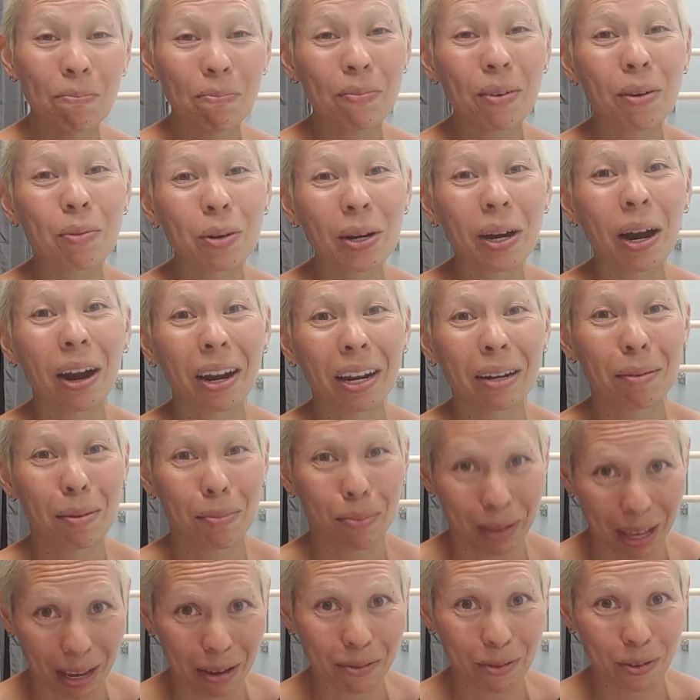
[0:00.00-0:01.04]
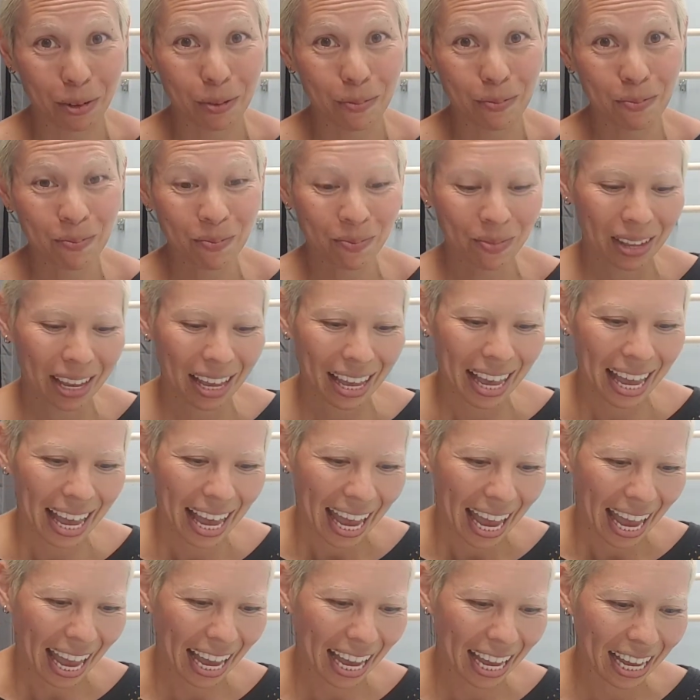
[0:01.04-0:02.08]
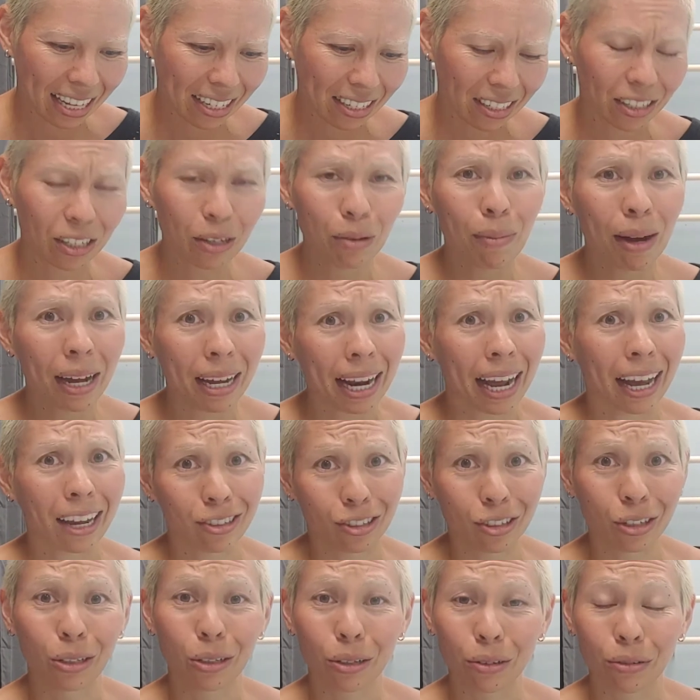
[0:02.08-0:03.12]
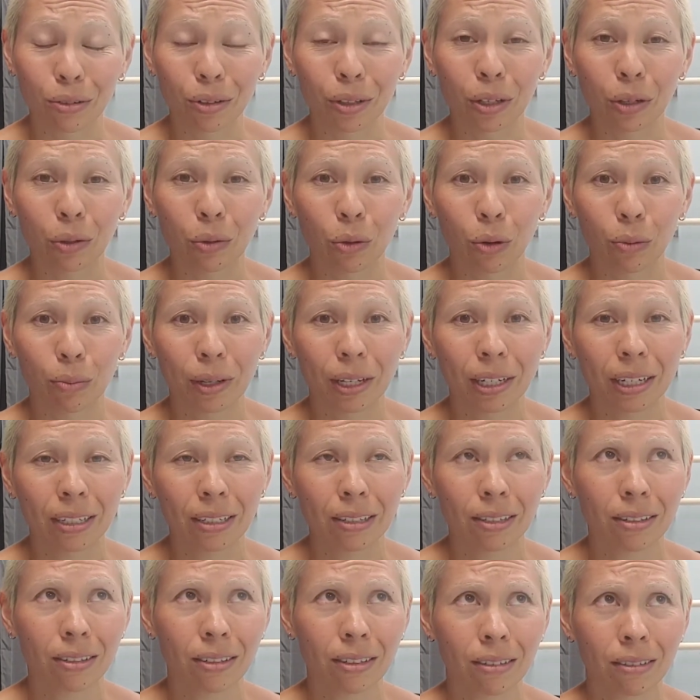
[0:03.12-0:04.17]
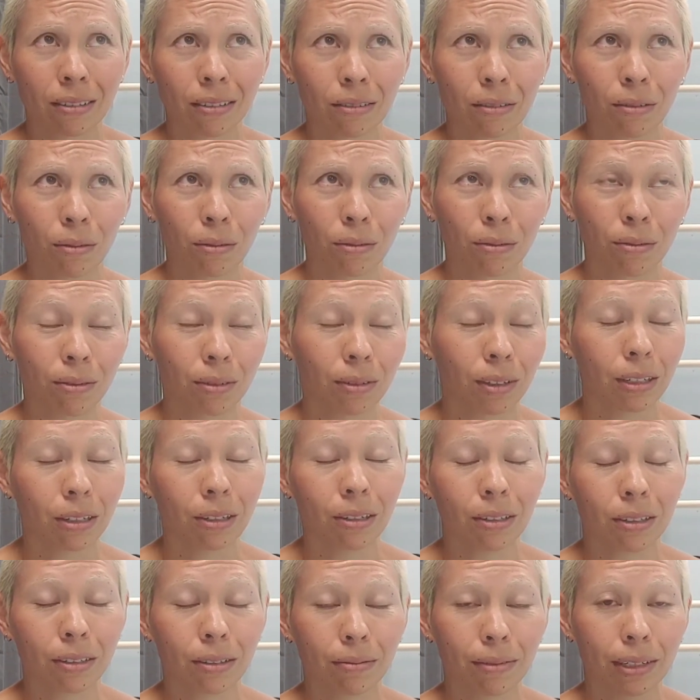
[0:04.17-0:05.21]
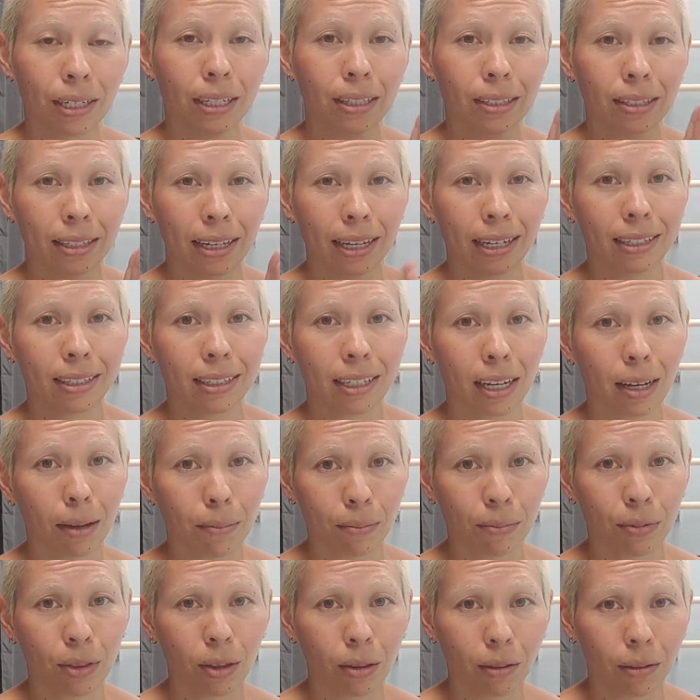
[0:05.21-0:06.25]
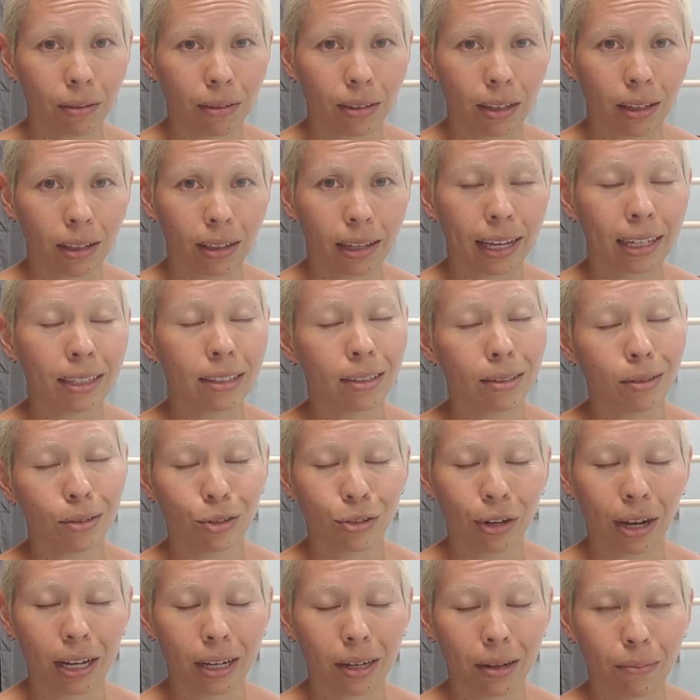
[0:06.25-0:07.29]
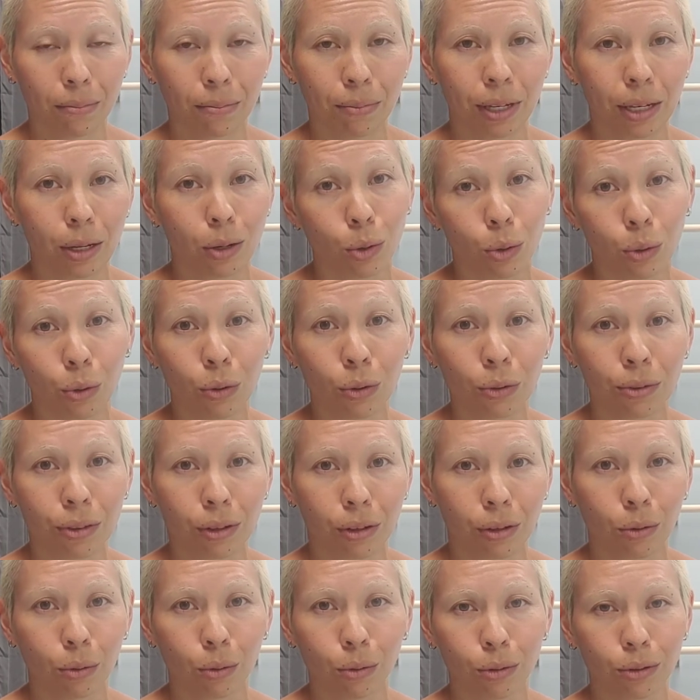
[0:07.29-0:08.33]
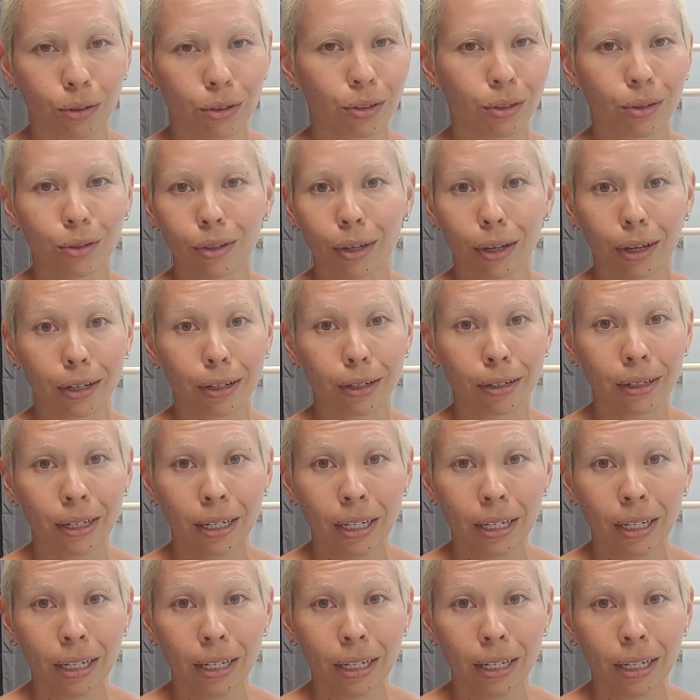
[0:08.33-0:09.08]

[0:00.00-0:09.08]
But we are going to be playful. And you might actually look really cool because here's an inside tip. The less you try to be cool, the cooler you look.